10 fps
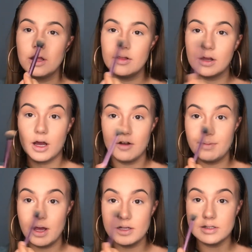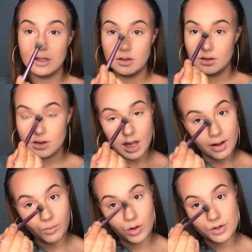the kind of person that I
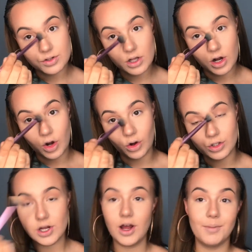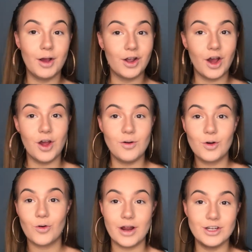was a long time ago.
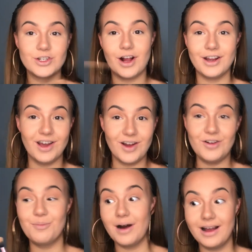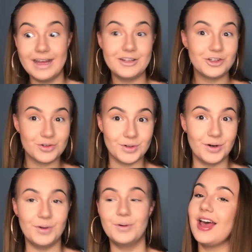Cringe, I know, but it's
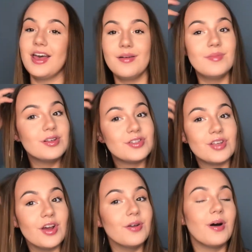true. So